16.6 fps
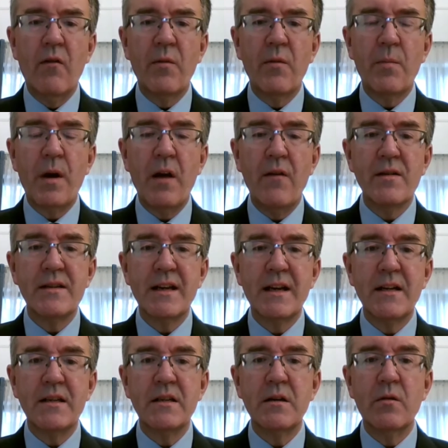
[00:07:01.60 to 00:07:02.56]
the private
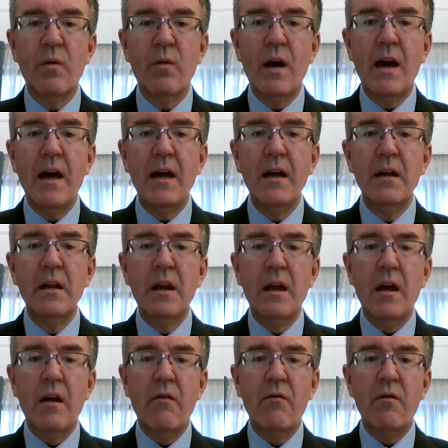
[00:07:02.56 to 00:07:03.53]
sector where
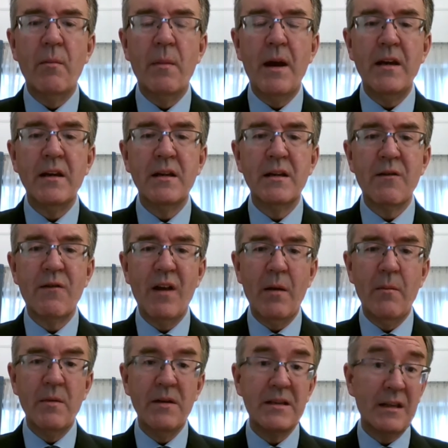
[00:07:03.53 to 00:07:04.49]
Romanian
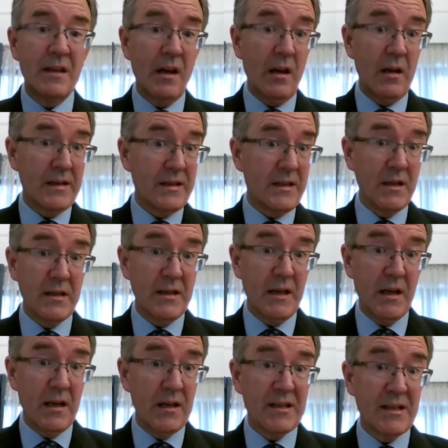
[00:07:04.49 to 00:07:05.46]
development in the last 30
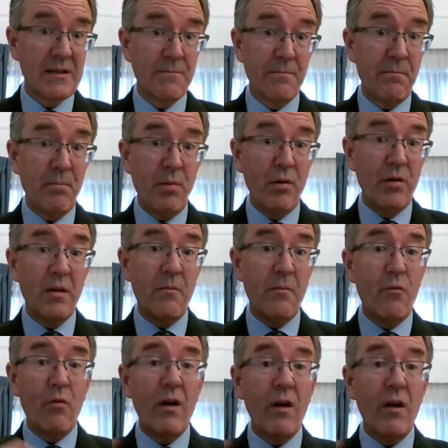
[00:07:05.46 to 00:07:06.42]
years has put them
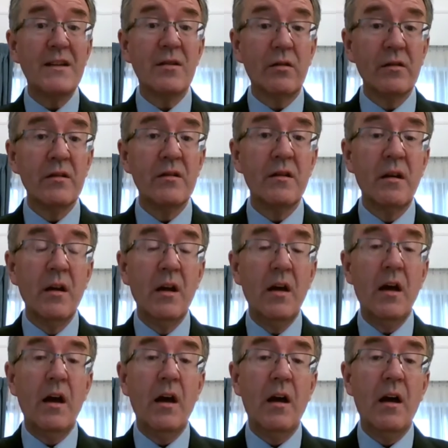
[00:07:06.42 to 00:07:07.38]
right on
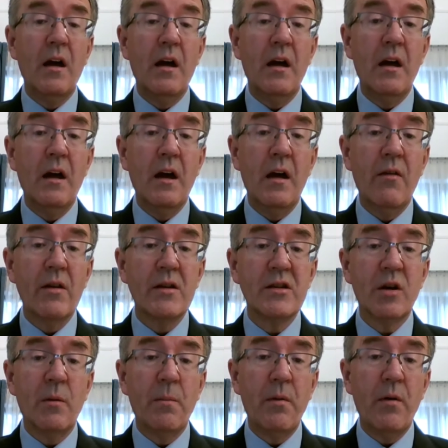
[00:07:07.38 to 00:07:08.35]
at the
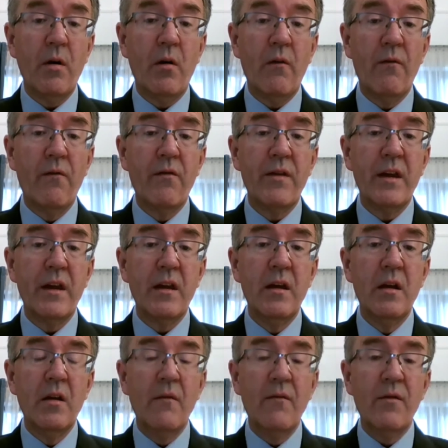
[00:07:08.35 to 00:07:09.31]
top of the
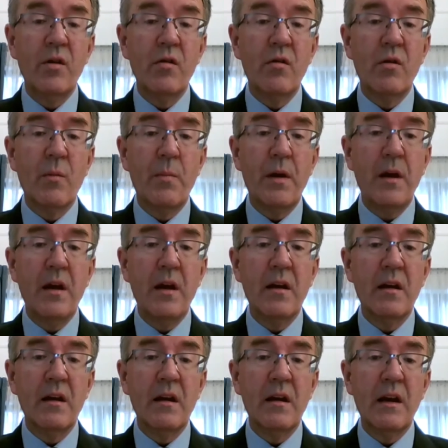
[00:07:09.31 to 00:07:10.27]

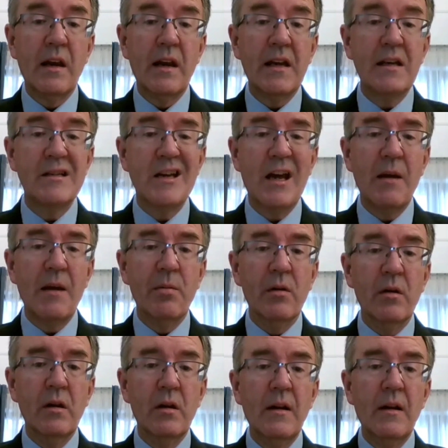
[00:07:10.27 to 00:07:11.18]
European League table.